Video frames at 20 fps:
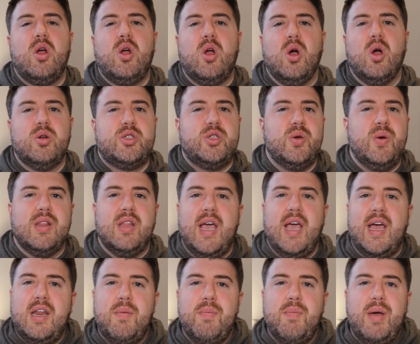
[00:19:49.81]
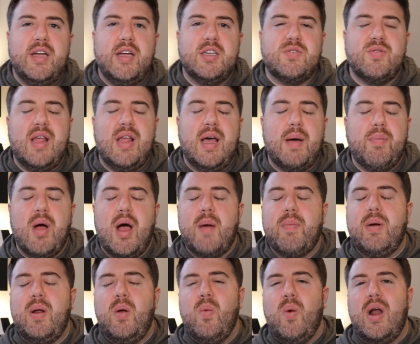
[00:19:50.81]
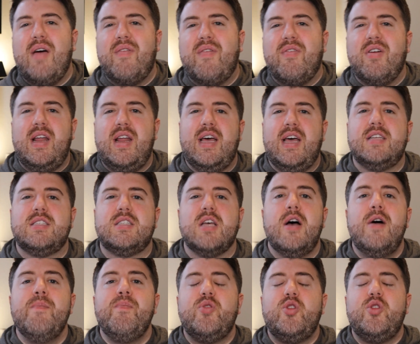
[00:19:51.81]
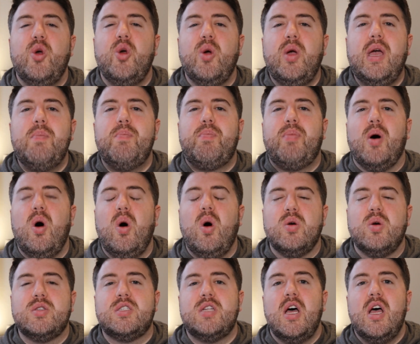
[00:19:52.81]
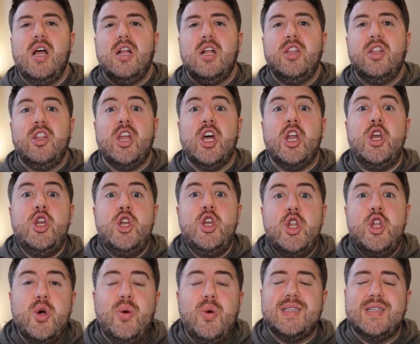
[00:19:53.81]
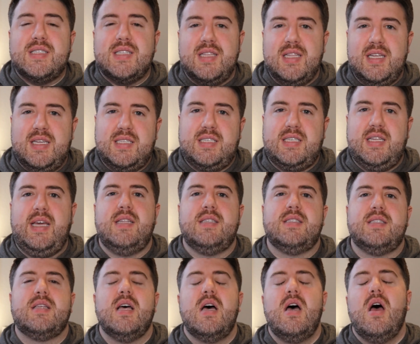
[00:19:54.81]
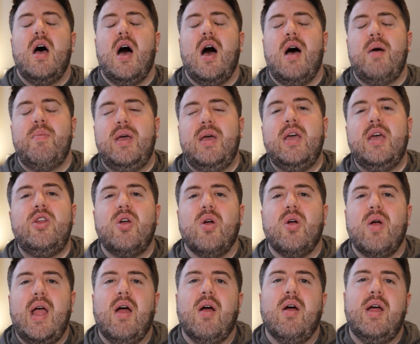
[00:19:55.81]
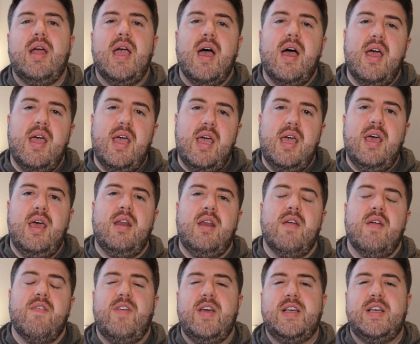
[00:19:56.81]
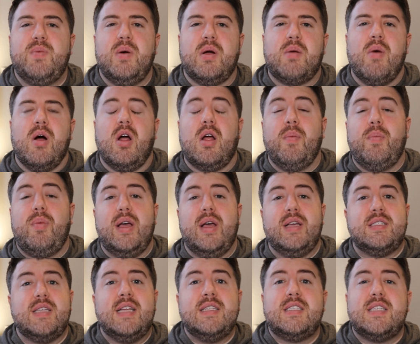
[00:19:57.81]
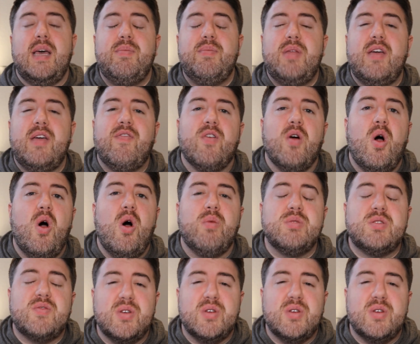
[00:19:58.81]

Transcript: go to a landing page for that property, whatever it is. You can post the newest listings in your area in Facebook Marketplace. And same thing for homes for